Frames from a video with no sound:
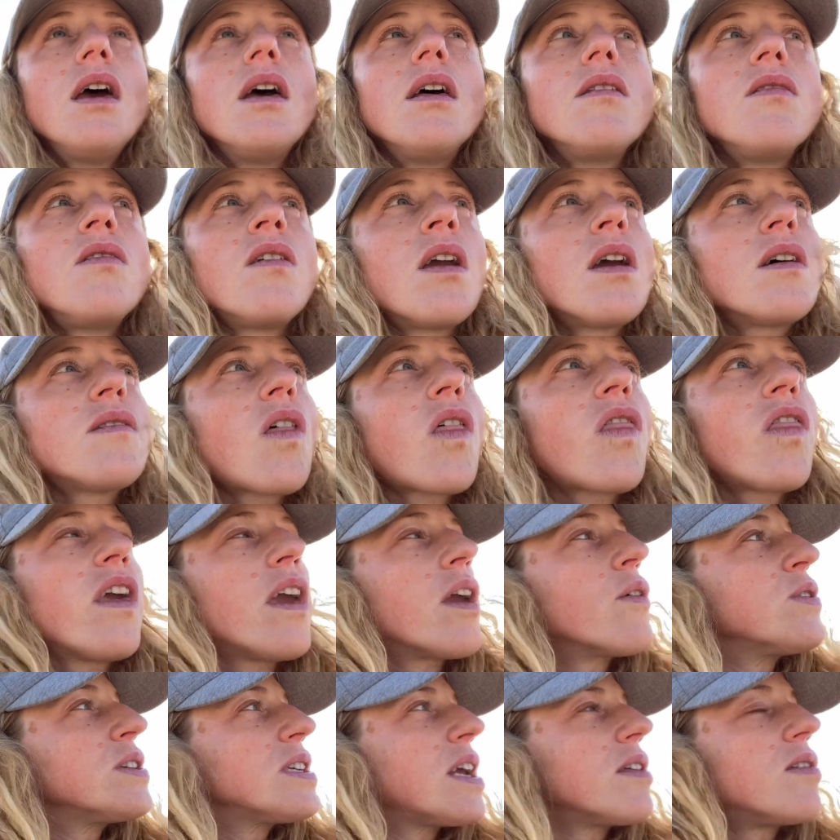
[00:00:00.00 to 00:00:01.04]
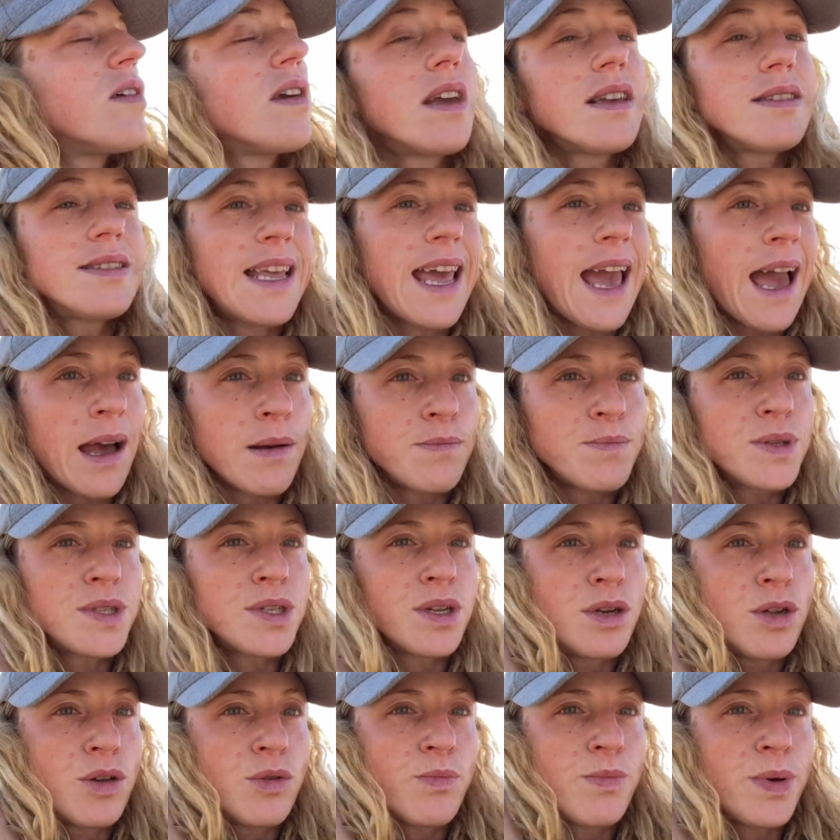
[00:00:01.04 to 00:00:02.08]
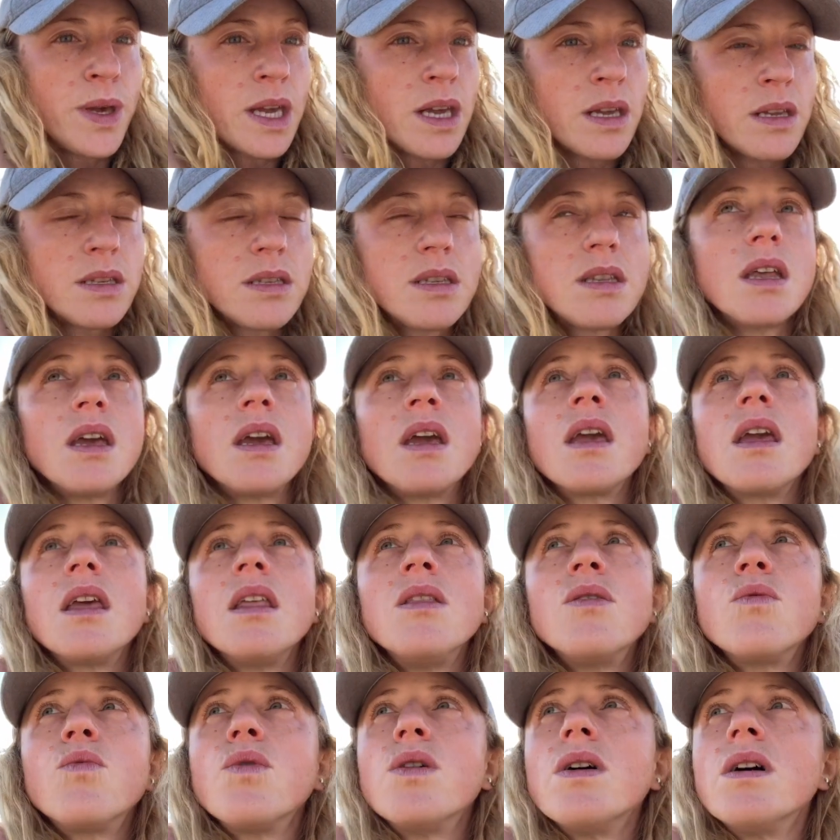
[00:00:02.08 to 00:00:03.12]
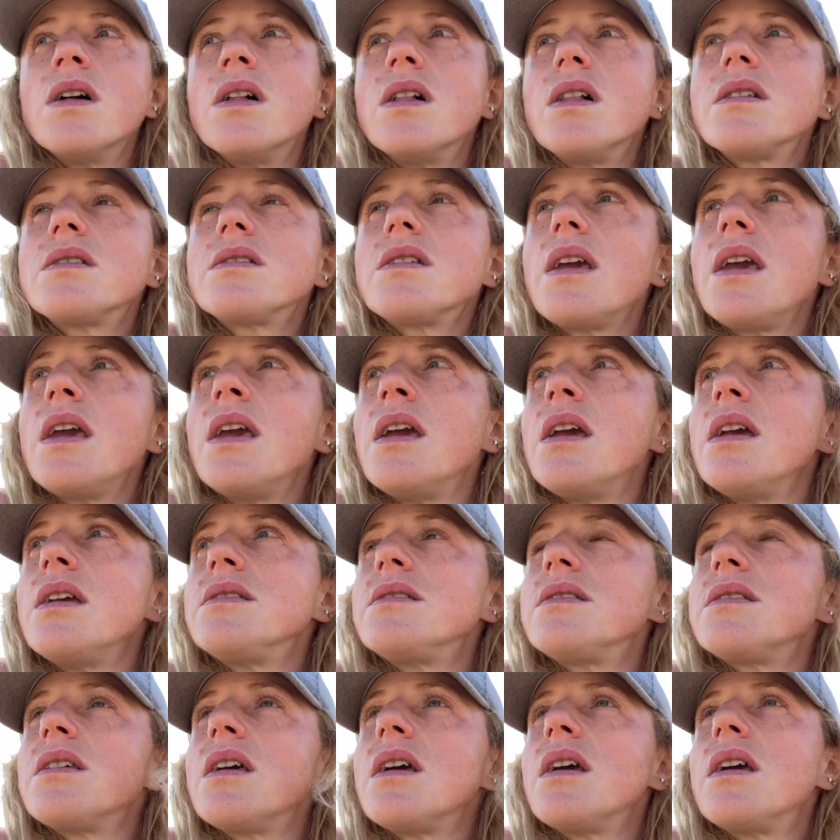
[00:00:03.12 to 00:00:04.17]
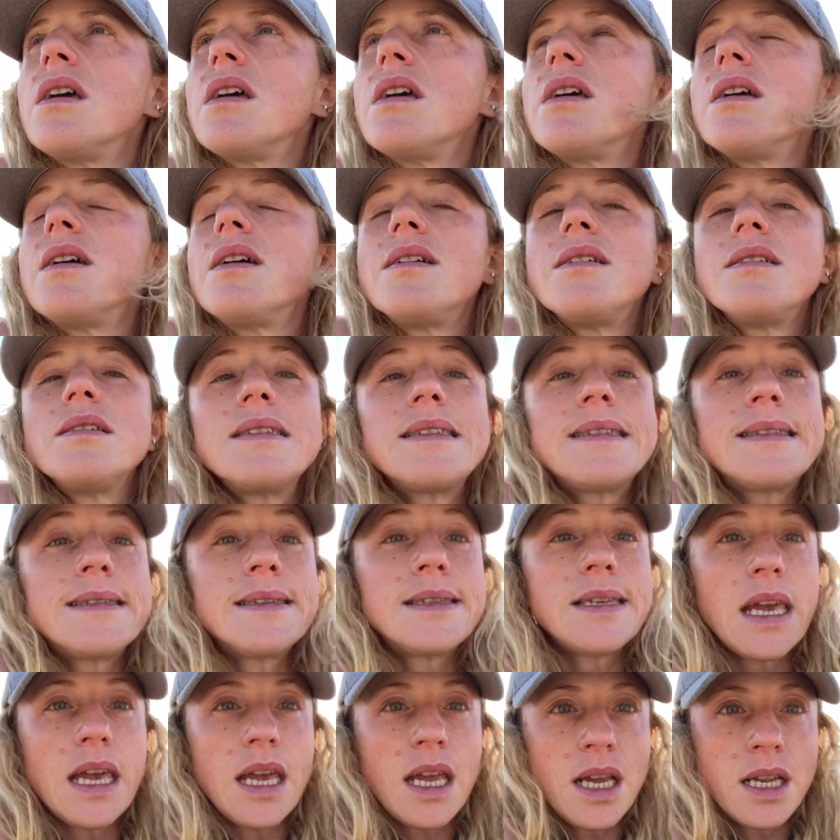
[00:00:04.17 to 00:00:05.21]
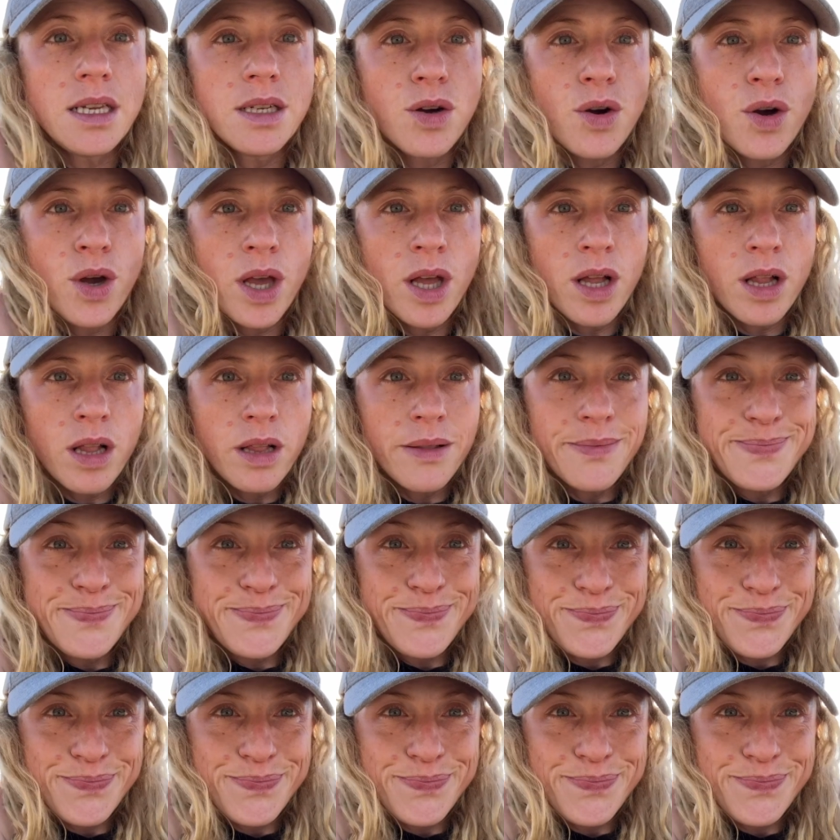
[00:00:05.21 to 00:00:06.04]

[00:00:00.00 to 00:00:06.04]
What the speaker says: The other thing, which I think is the absolute biggest thing in the world, is seed oil.